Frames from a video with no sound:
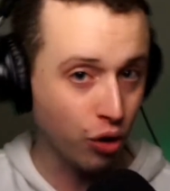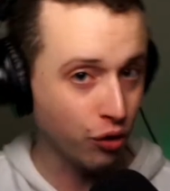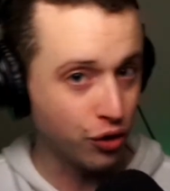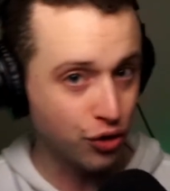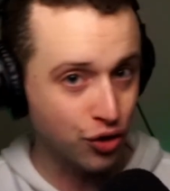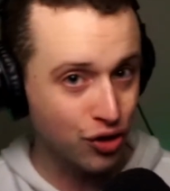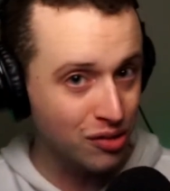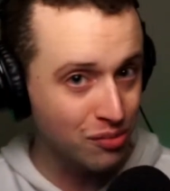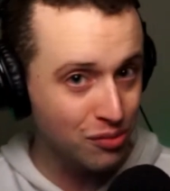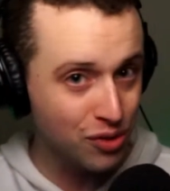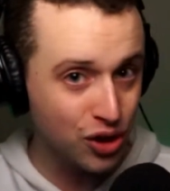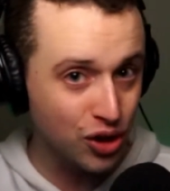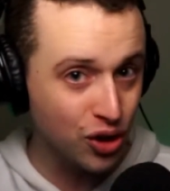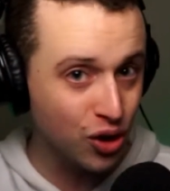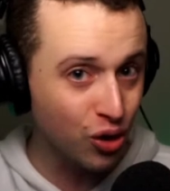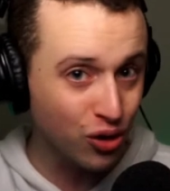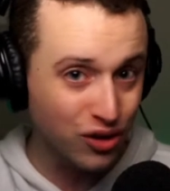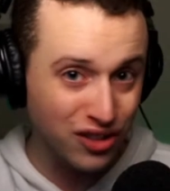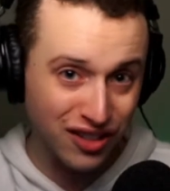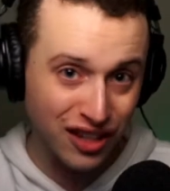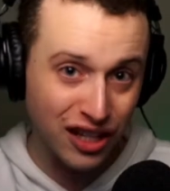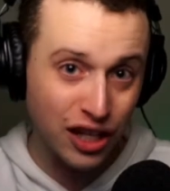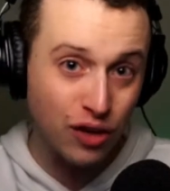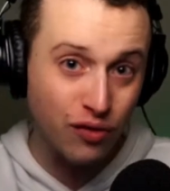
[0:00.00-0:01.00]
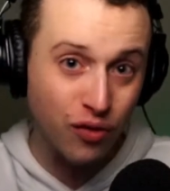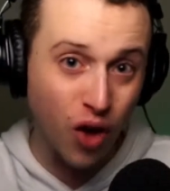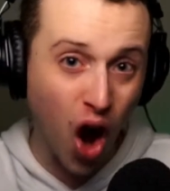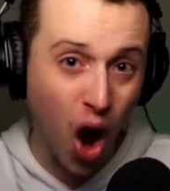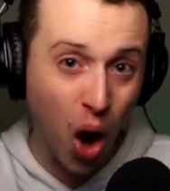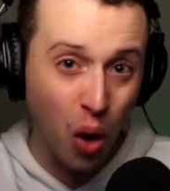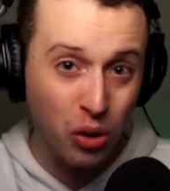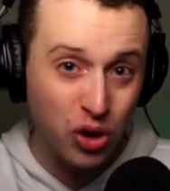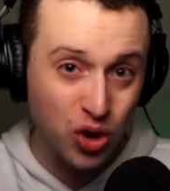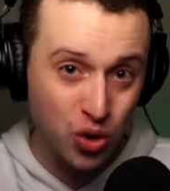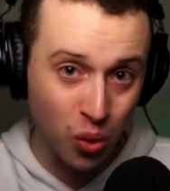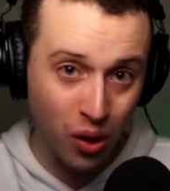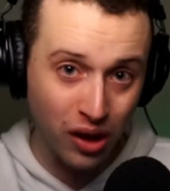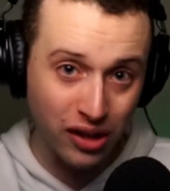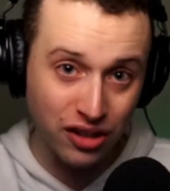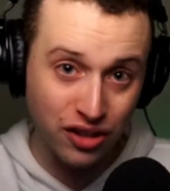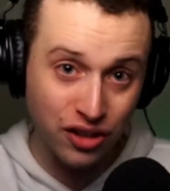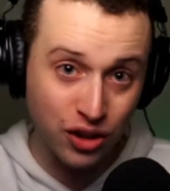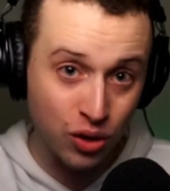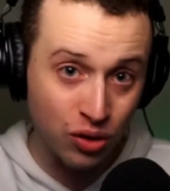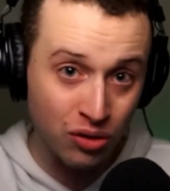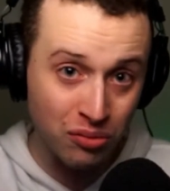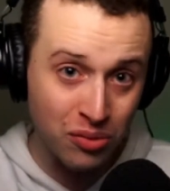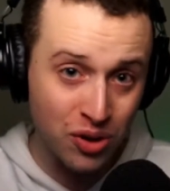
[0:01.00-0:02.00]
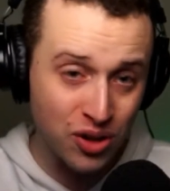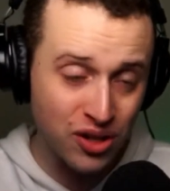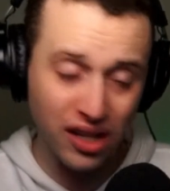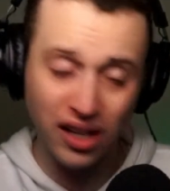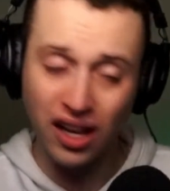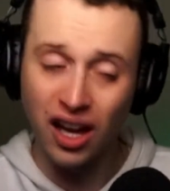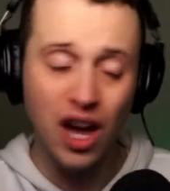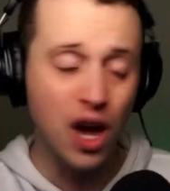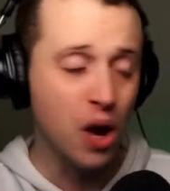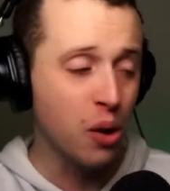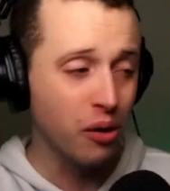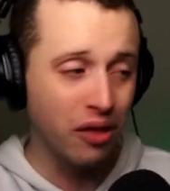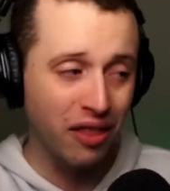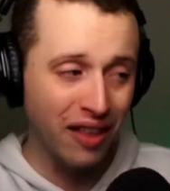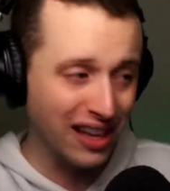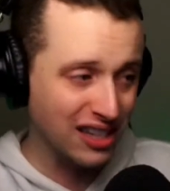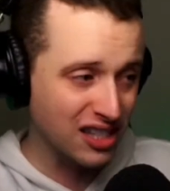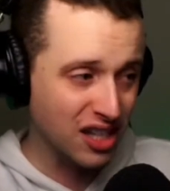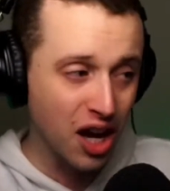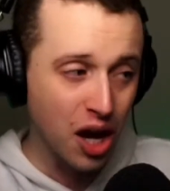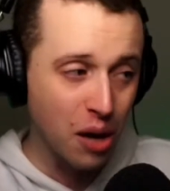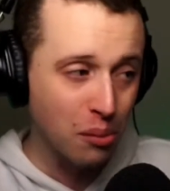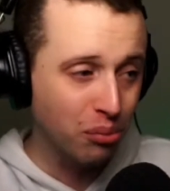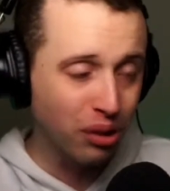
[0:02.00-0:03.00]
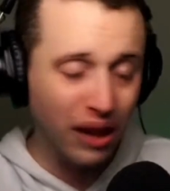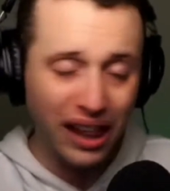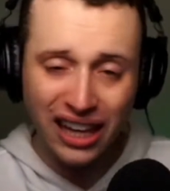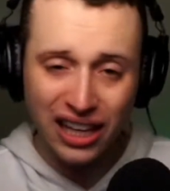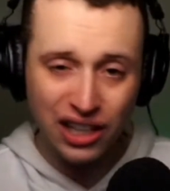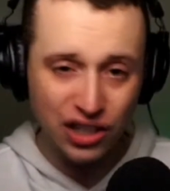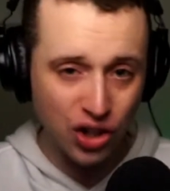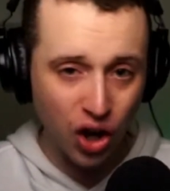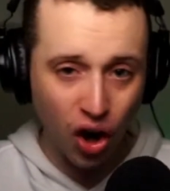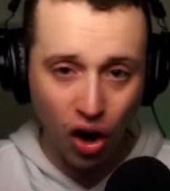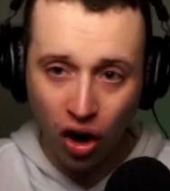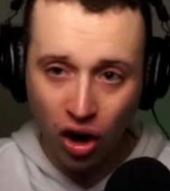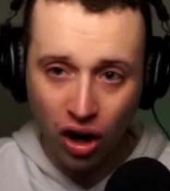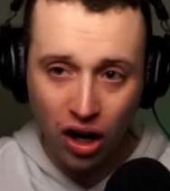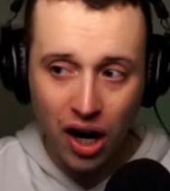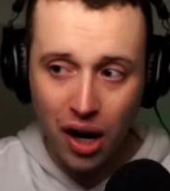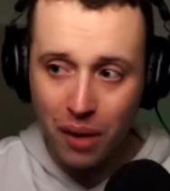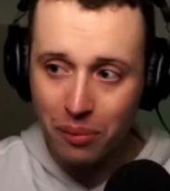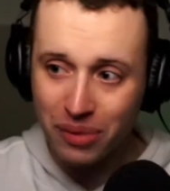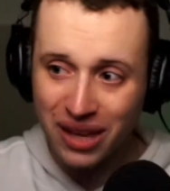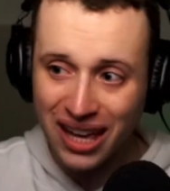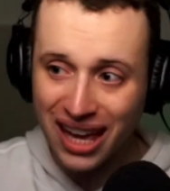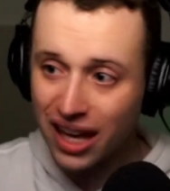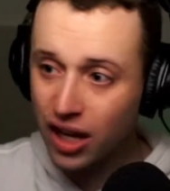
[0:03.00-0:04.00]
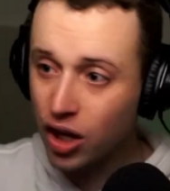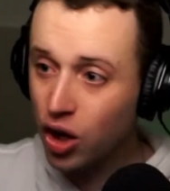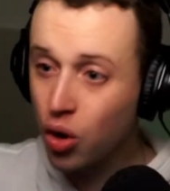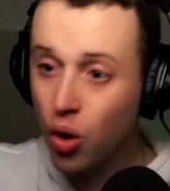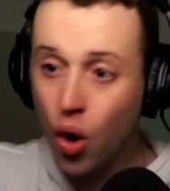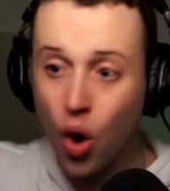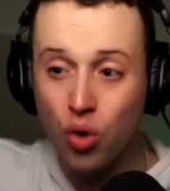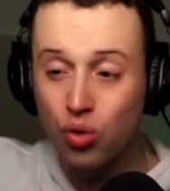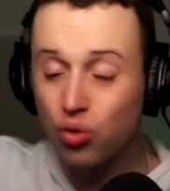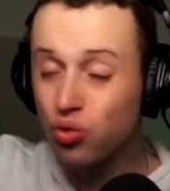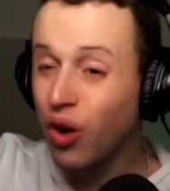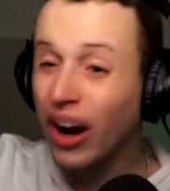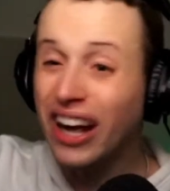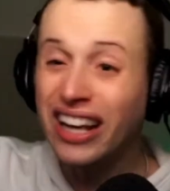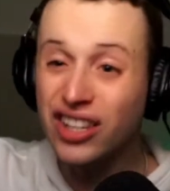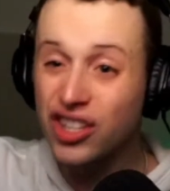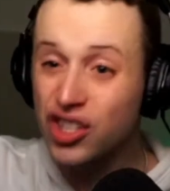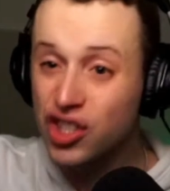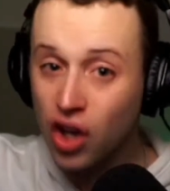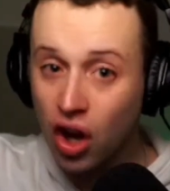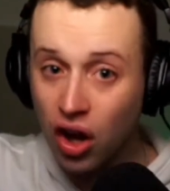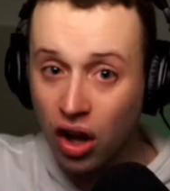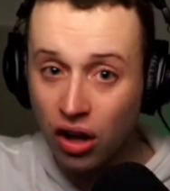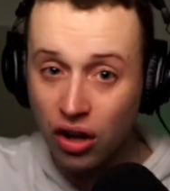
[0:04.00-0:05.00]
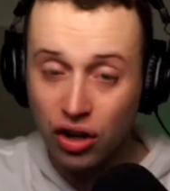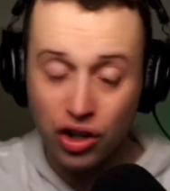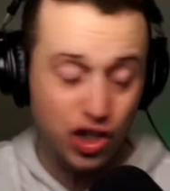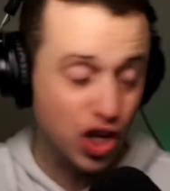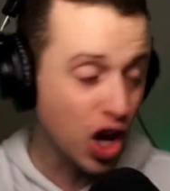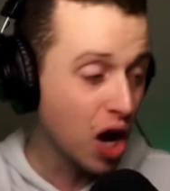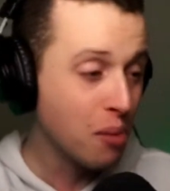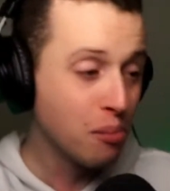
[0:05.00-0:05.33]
The dream music goal is the thing you've always wanted to do in music, whether that's play guitar, piano, write songs,